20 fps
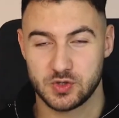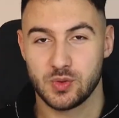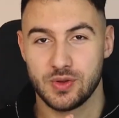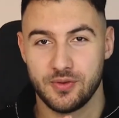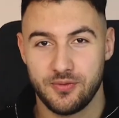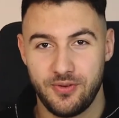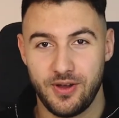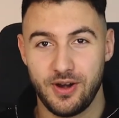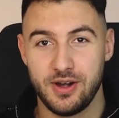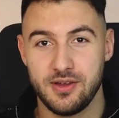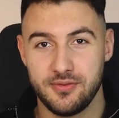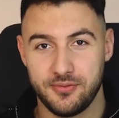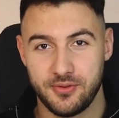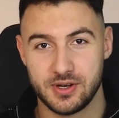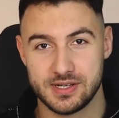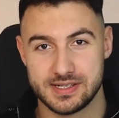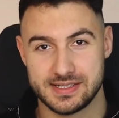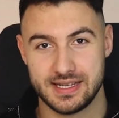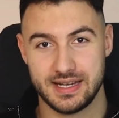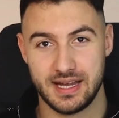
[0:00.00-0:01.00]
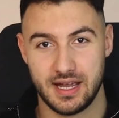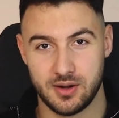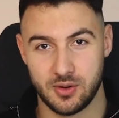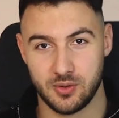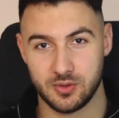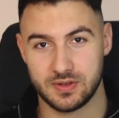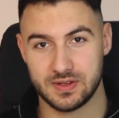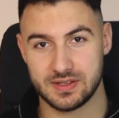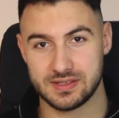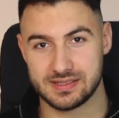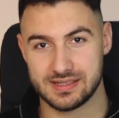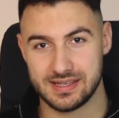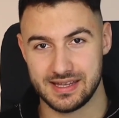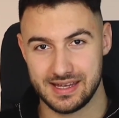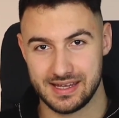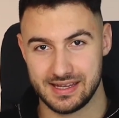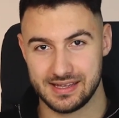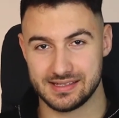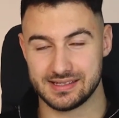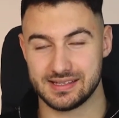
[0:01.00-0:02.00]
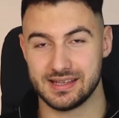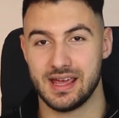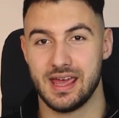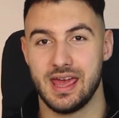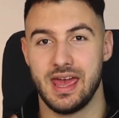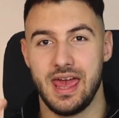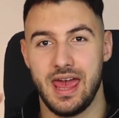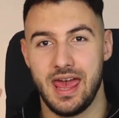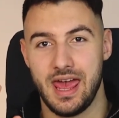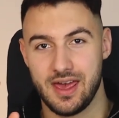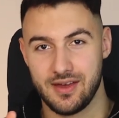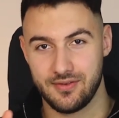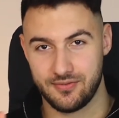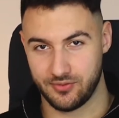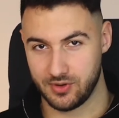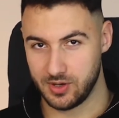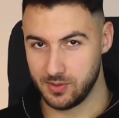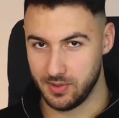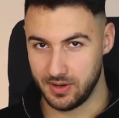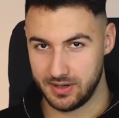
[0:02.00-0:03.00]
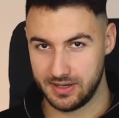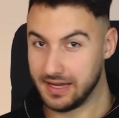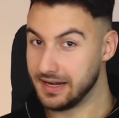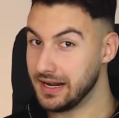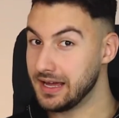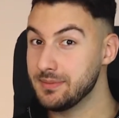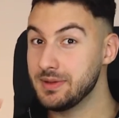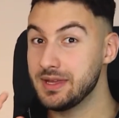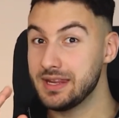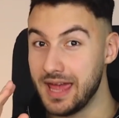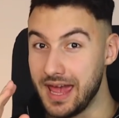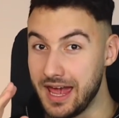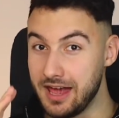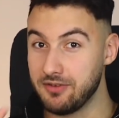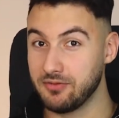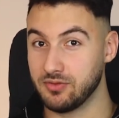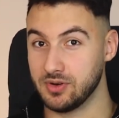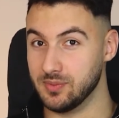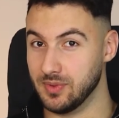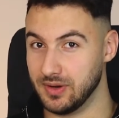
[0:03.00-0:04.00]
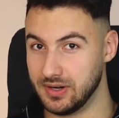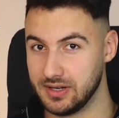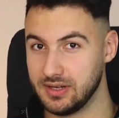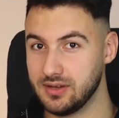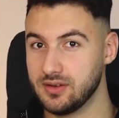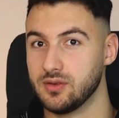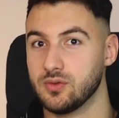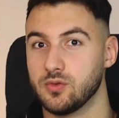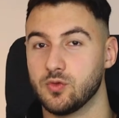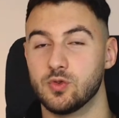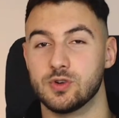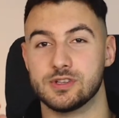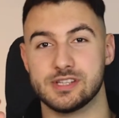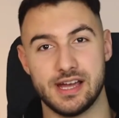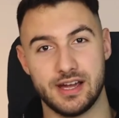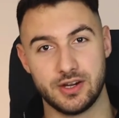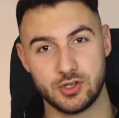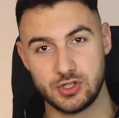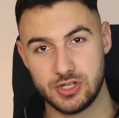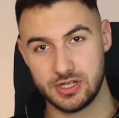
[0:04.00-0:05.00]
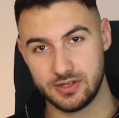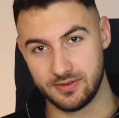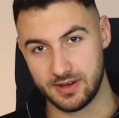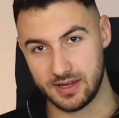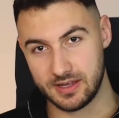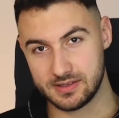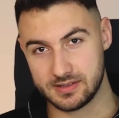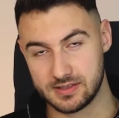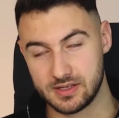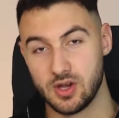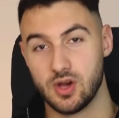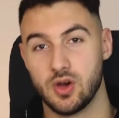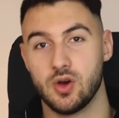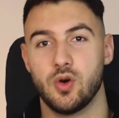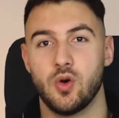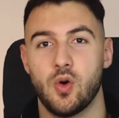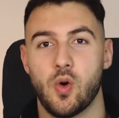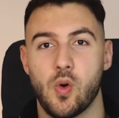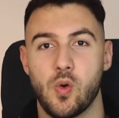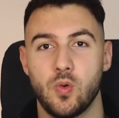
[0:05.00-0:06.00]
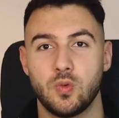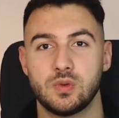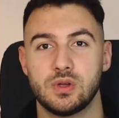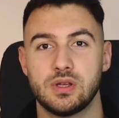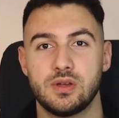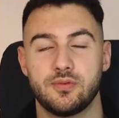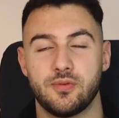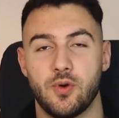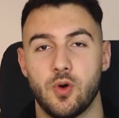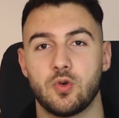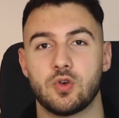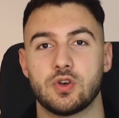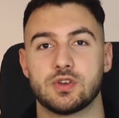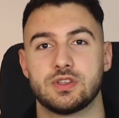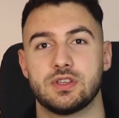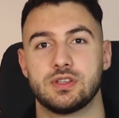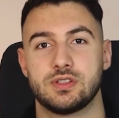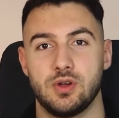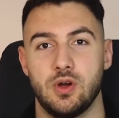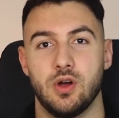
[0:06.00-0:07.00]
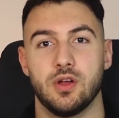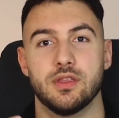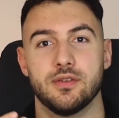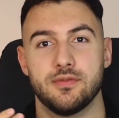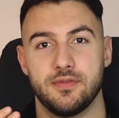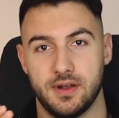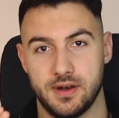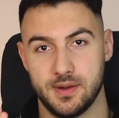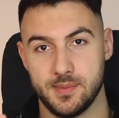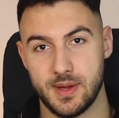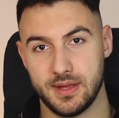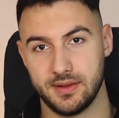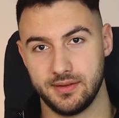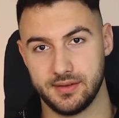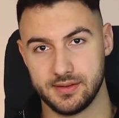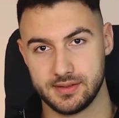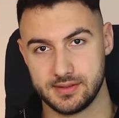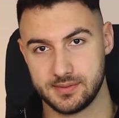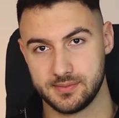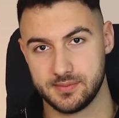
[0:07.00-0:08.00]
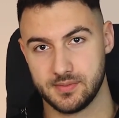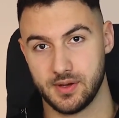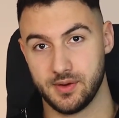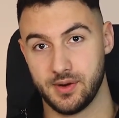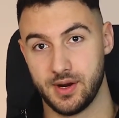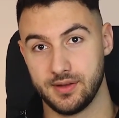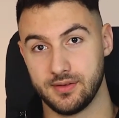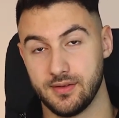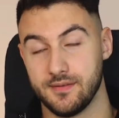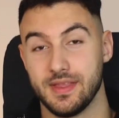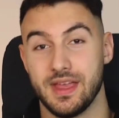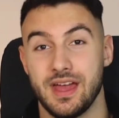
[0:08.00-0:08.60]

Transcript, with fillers: the very first thing I noticed is everybody, and I mean everybody, who is actually advanced only focuses on the fundamentals, all right?